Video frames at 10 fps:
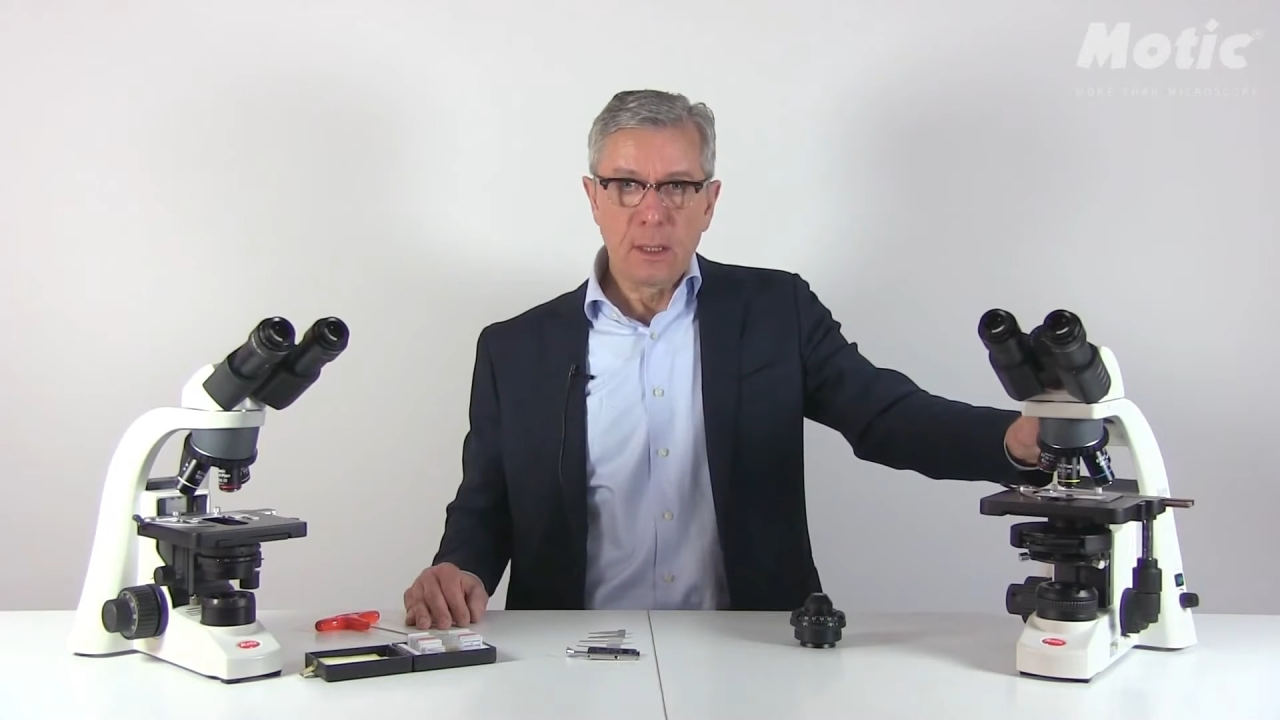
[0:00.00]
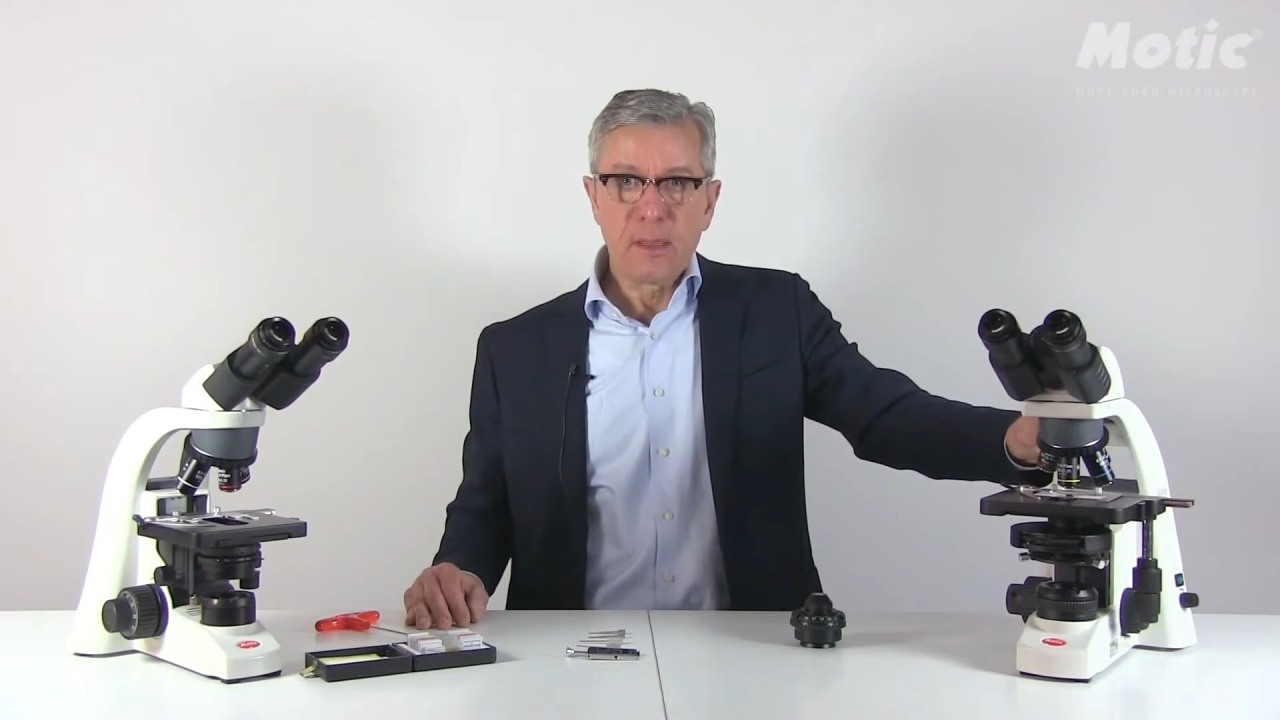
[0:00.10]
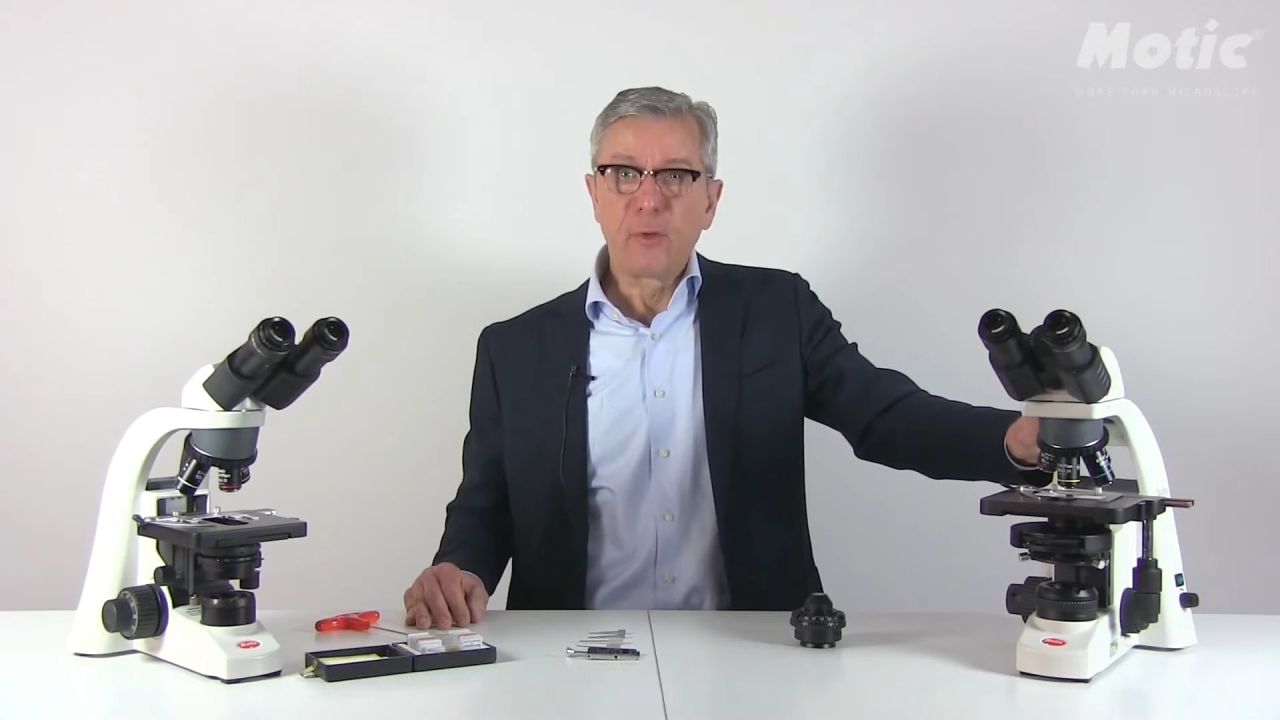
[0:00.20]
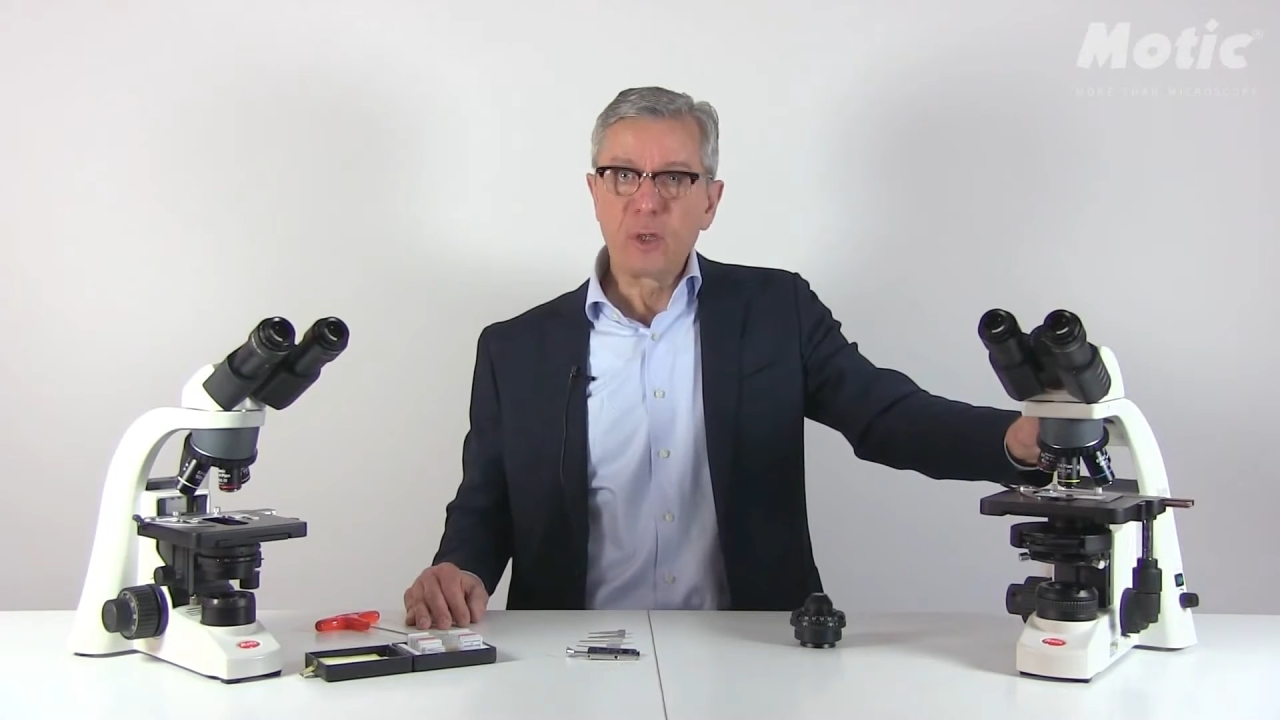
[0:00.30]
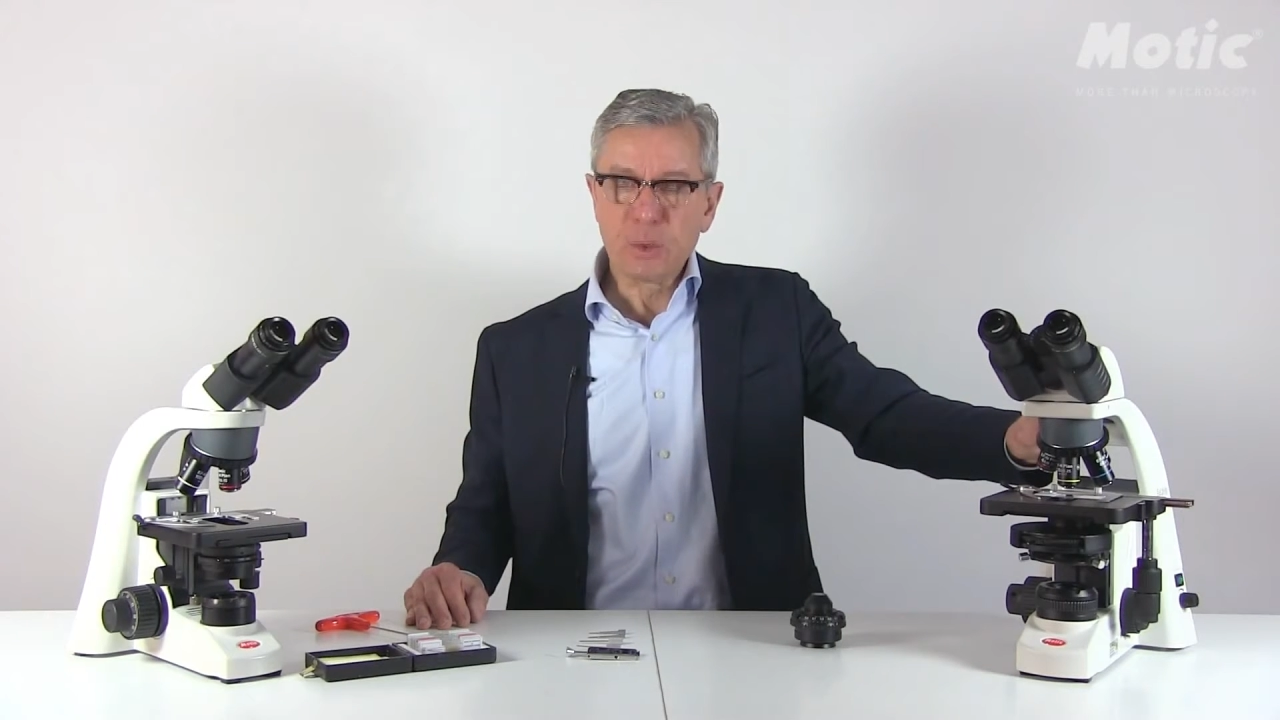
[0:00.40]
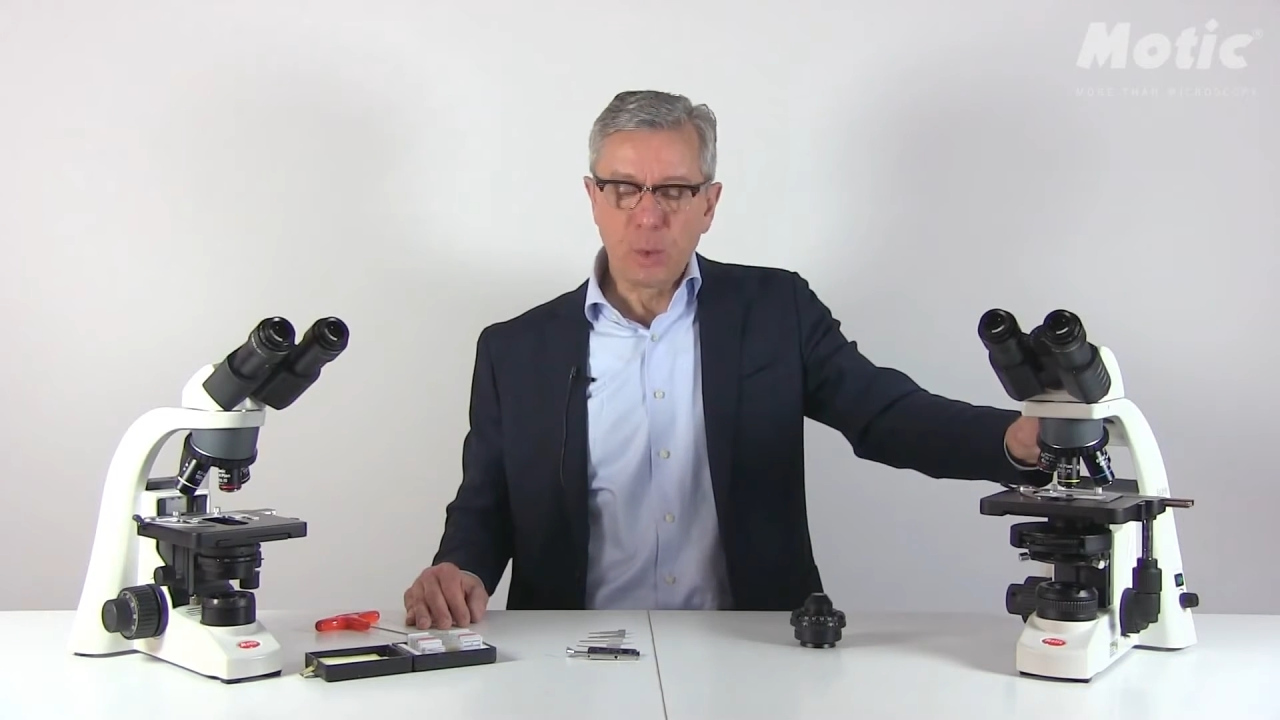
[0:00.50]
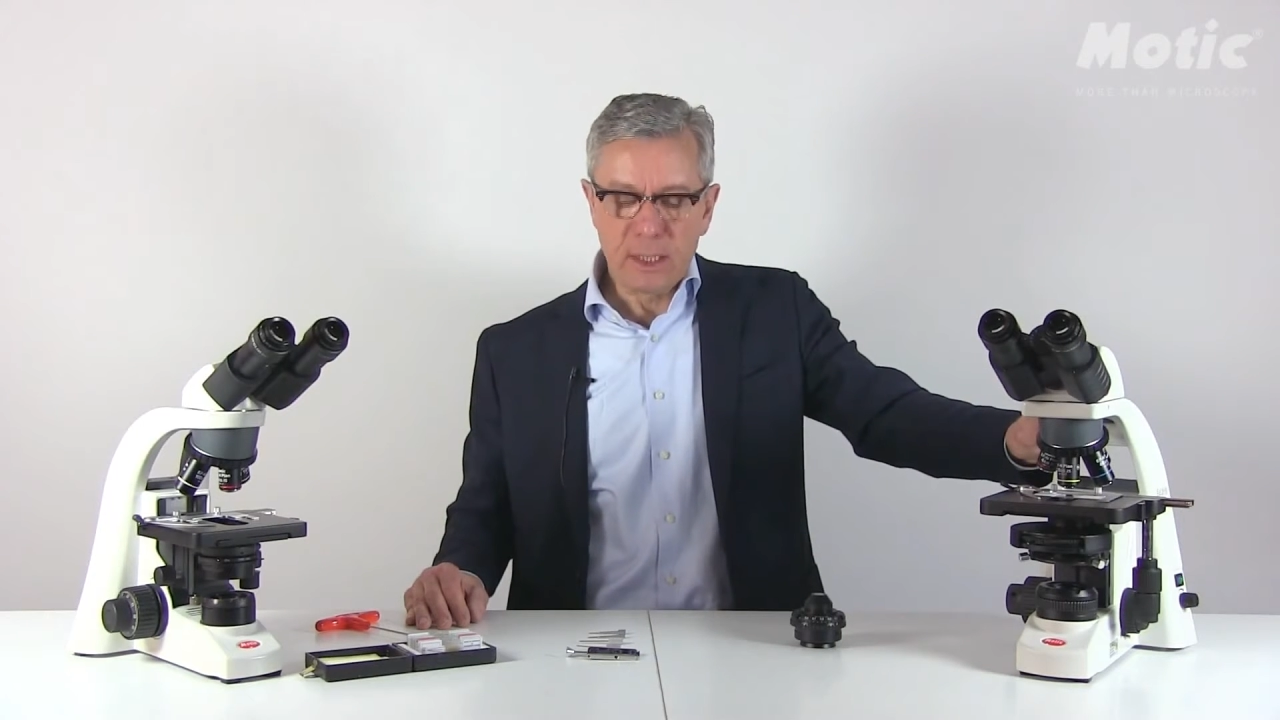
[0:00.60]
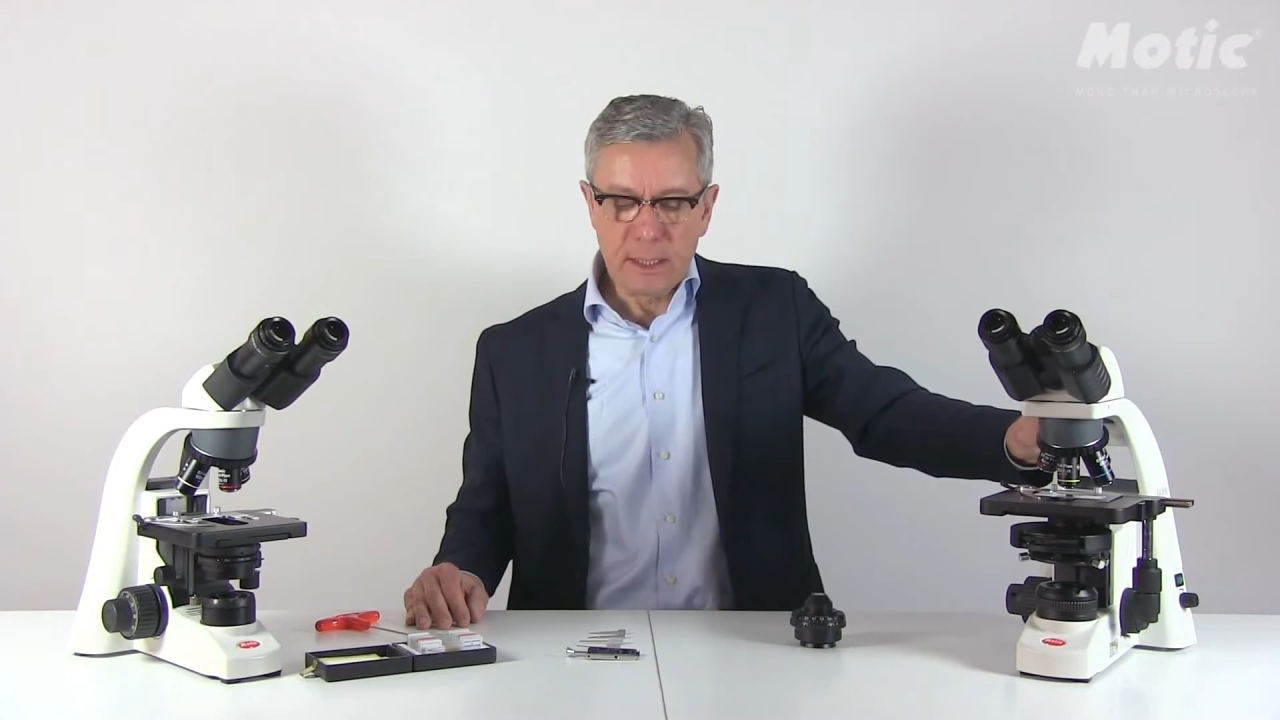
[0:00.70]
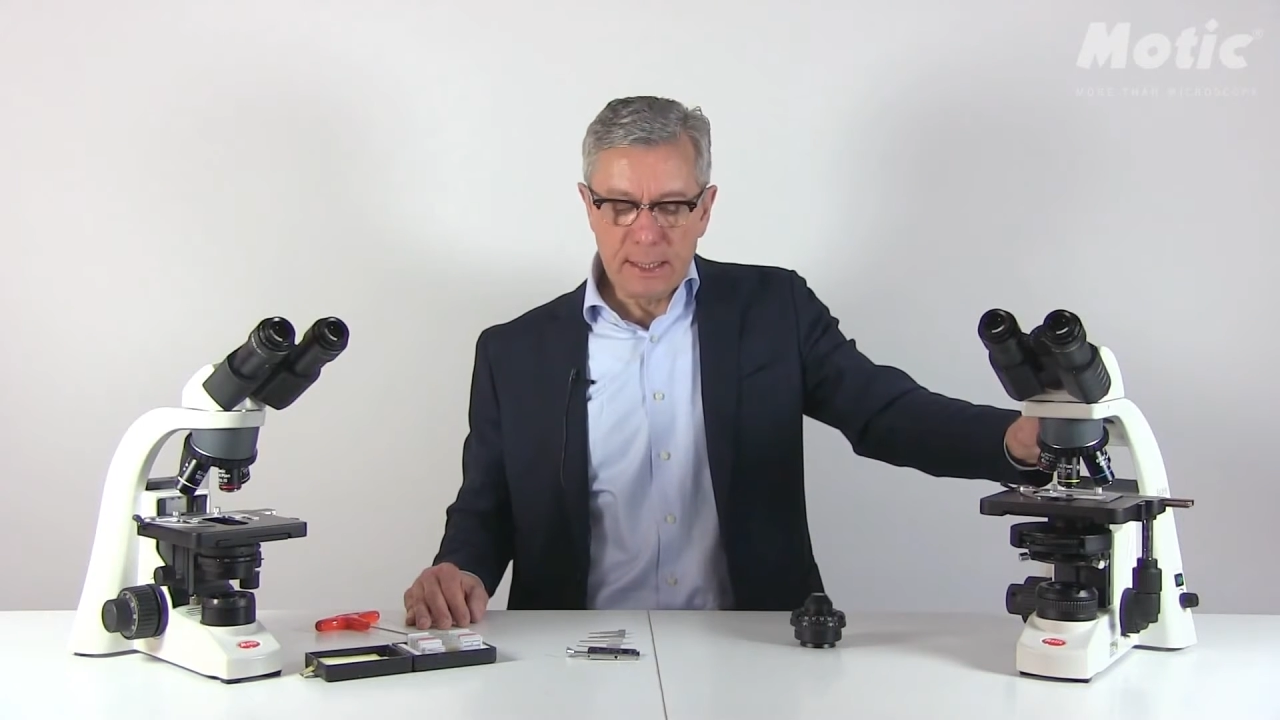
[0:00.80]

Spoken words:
The first one